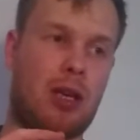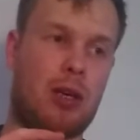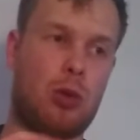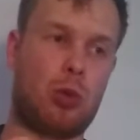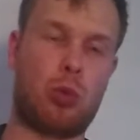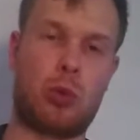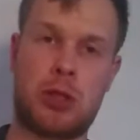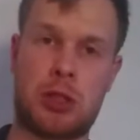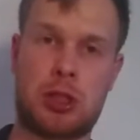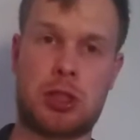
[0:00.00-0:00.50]

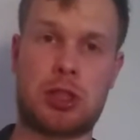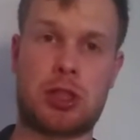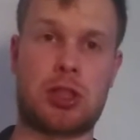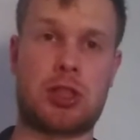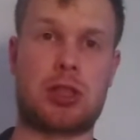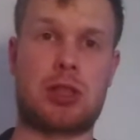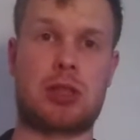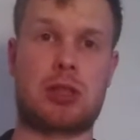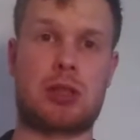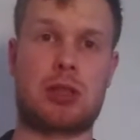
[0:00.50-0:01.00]

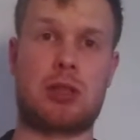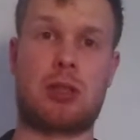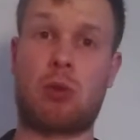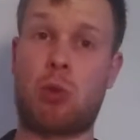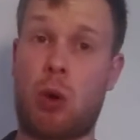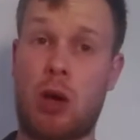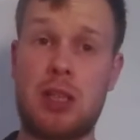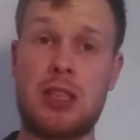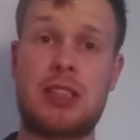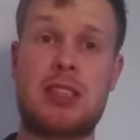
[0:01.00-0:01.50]
which
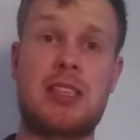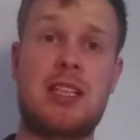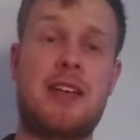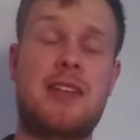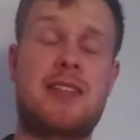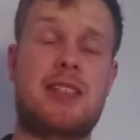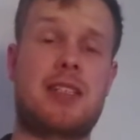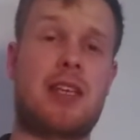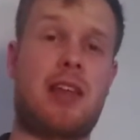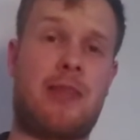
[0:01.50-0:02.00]

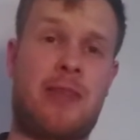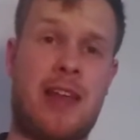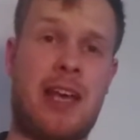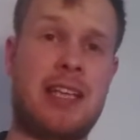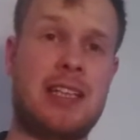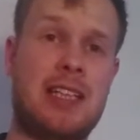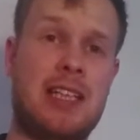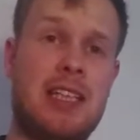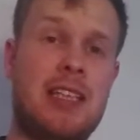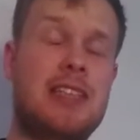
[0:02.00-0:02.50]
qualities they
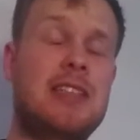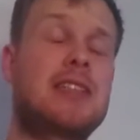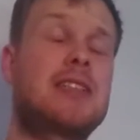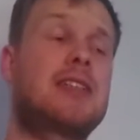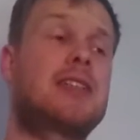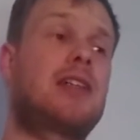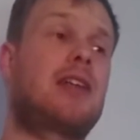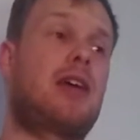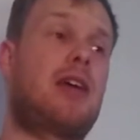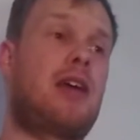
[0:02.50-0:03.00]
need,
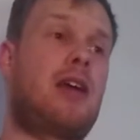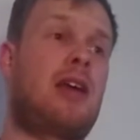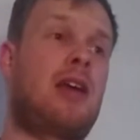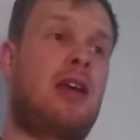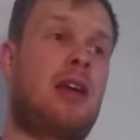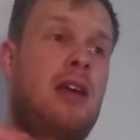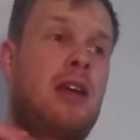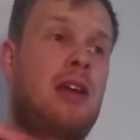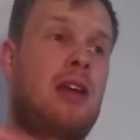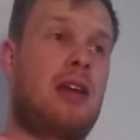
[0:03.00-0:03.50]

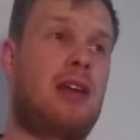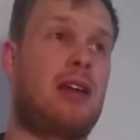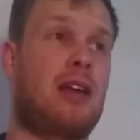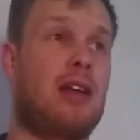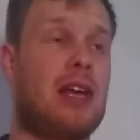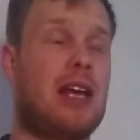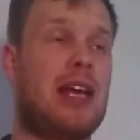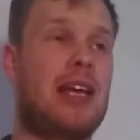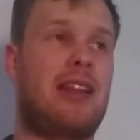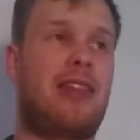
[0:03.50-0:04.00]

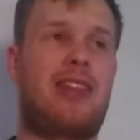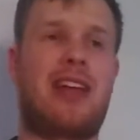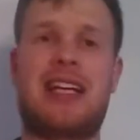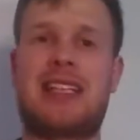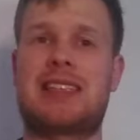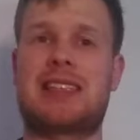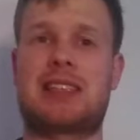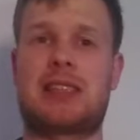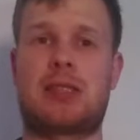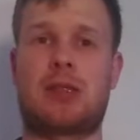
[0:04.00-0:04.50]
and
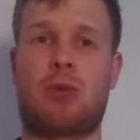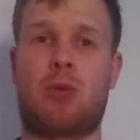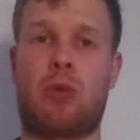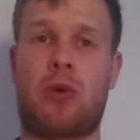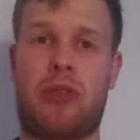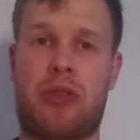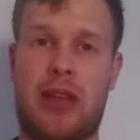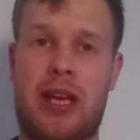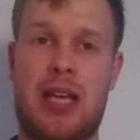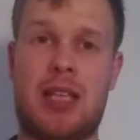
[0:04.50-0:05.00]
that's
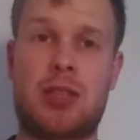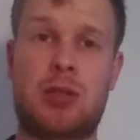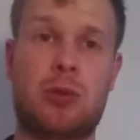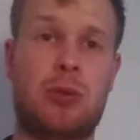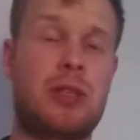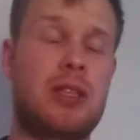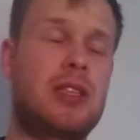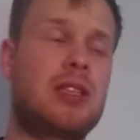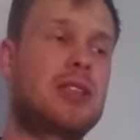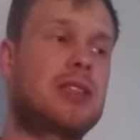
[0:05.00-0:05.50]
what they are
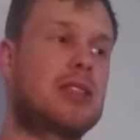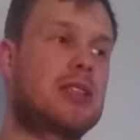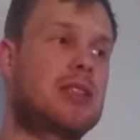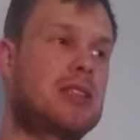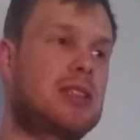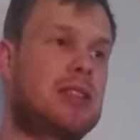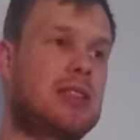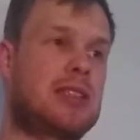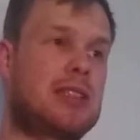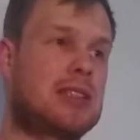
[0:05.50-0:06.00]
doing
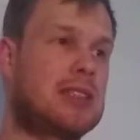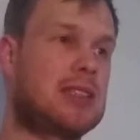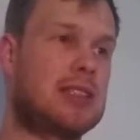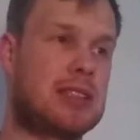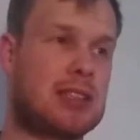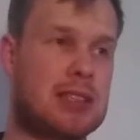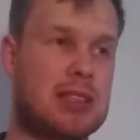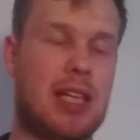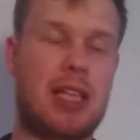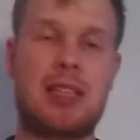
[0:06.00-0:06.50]

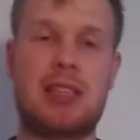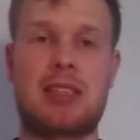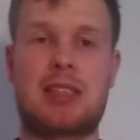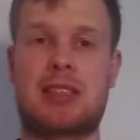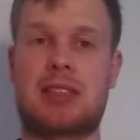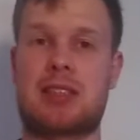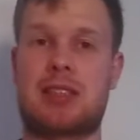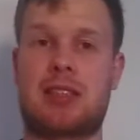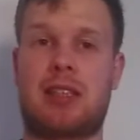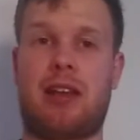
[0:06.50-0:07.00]

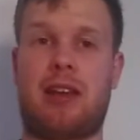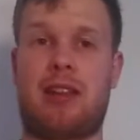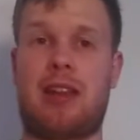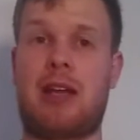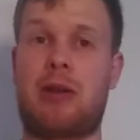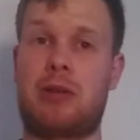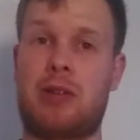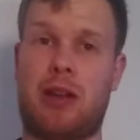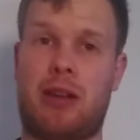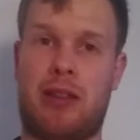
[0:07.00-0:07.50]
since
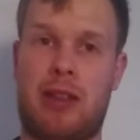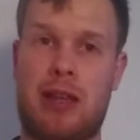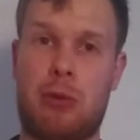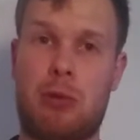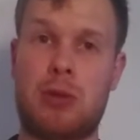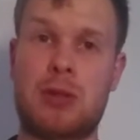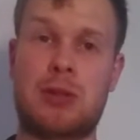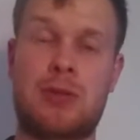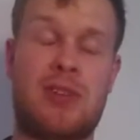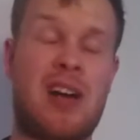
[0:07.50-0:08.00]
there
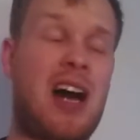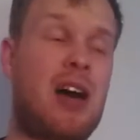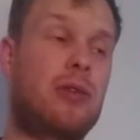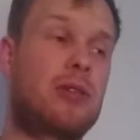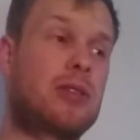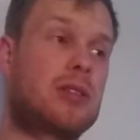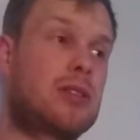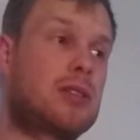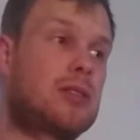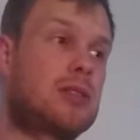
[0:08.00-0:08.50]
was
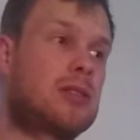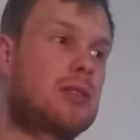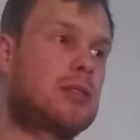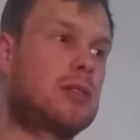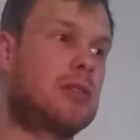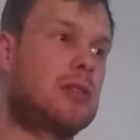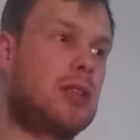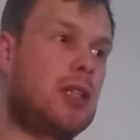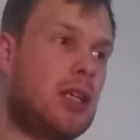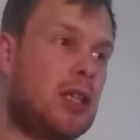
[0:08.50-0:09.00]

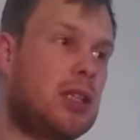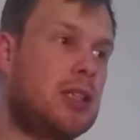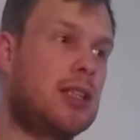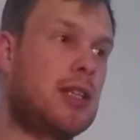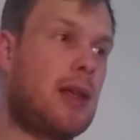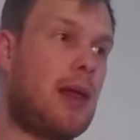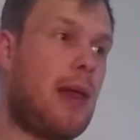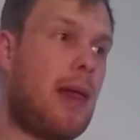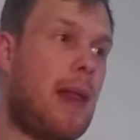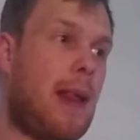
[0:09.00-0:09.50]
founded.
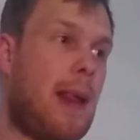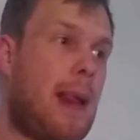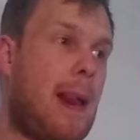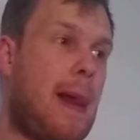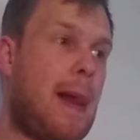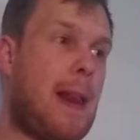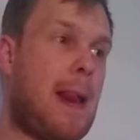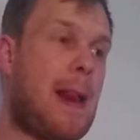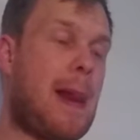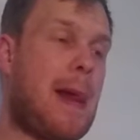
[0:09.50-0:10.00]

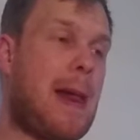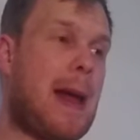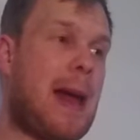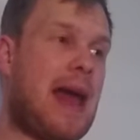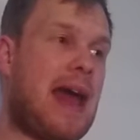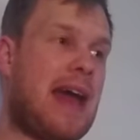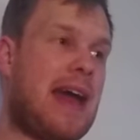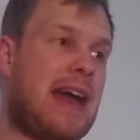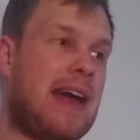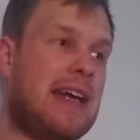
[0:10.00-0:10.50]

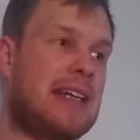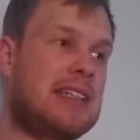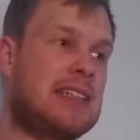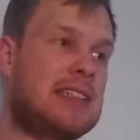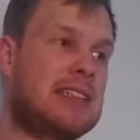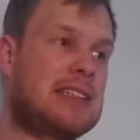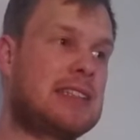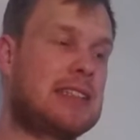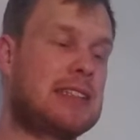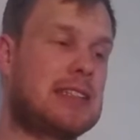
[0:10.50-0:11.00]

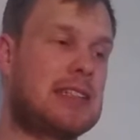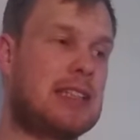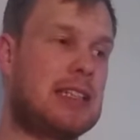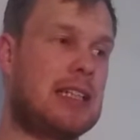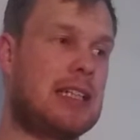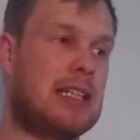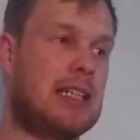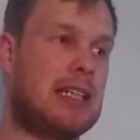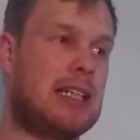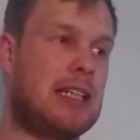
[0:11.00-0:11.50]
And
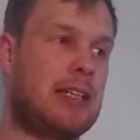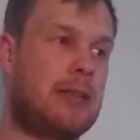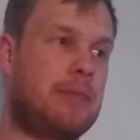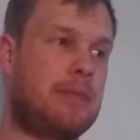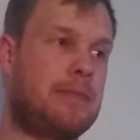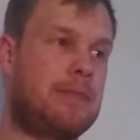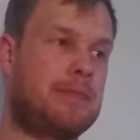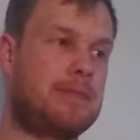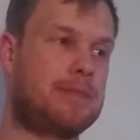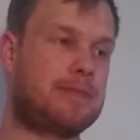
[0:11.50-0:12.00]

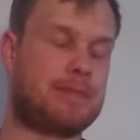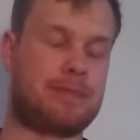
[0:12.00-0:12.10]
the